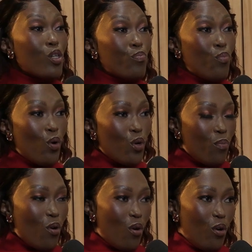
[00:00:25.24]
was born
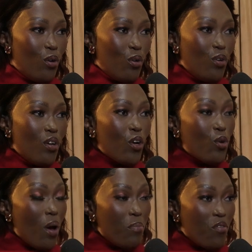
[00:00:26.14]
Opongolo,
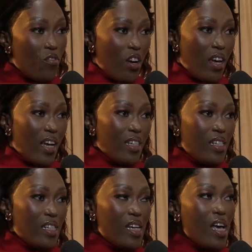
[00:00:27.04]
grew up in Vryheid.